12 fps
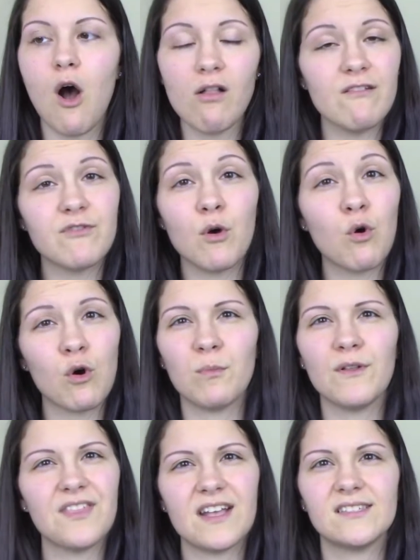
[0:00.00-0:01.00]
all of the
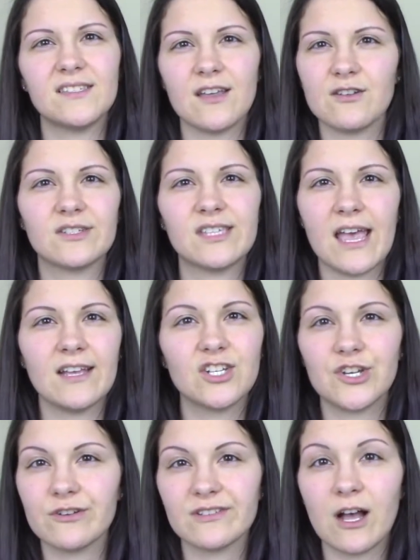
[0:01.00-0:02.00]
horrible things that you're saying
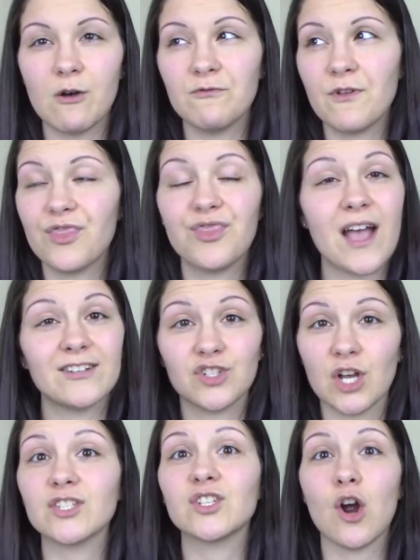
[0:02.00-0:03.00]
to yourself that
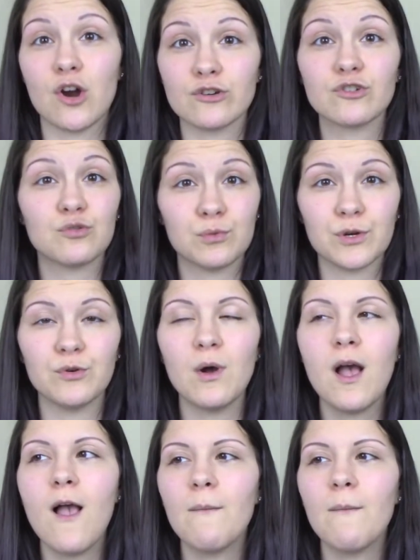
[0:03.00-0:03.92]
just aren't true.